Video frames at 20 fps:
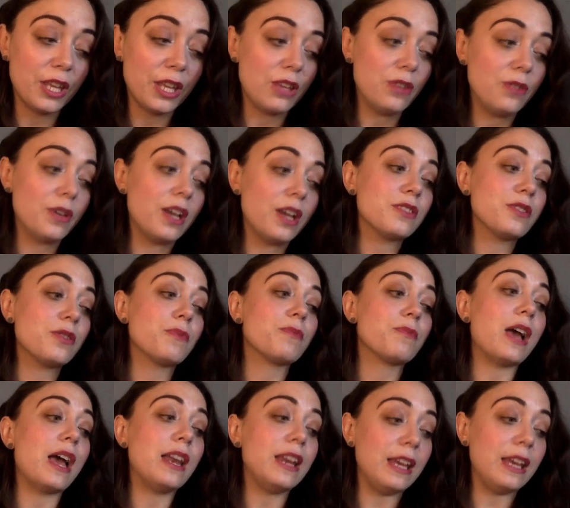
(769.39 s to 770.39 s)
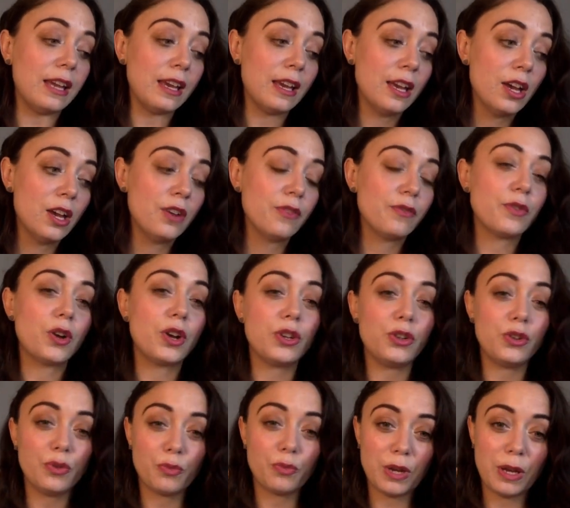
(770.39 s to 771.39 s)
Like, you guys are ready for a
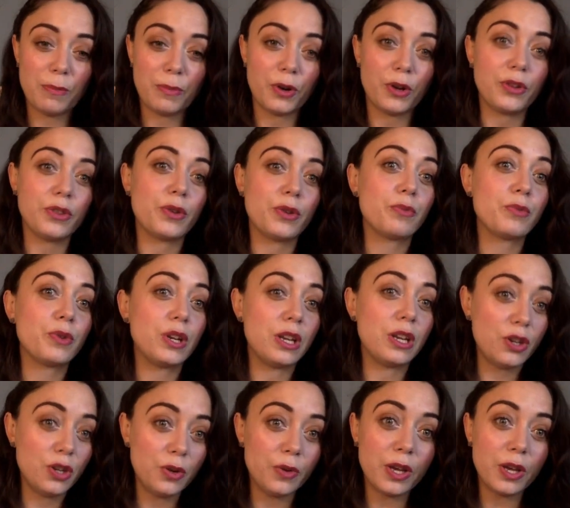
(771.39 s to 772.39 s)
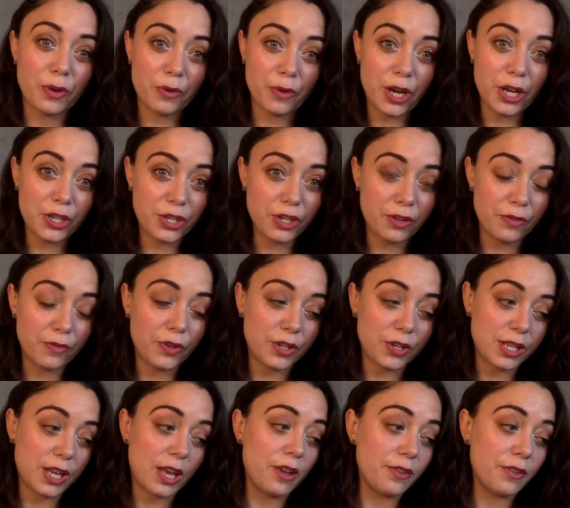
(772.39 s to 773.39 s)
new rebirth, a re new iteration of
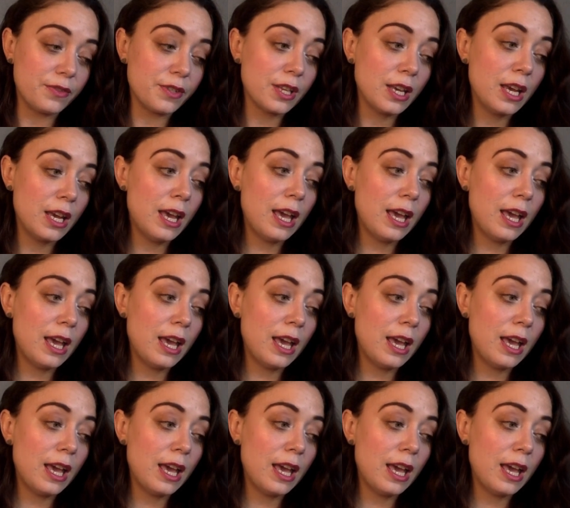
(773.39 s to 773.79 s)
yourselves.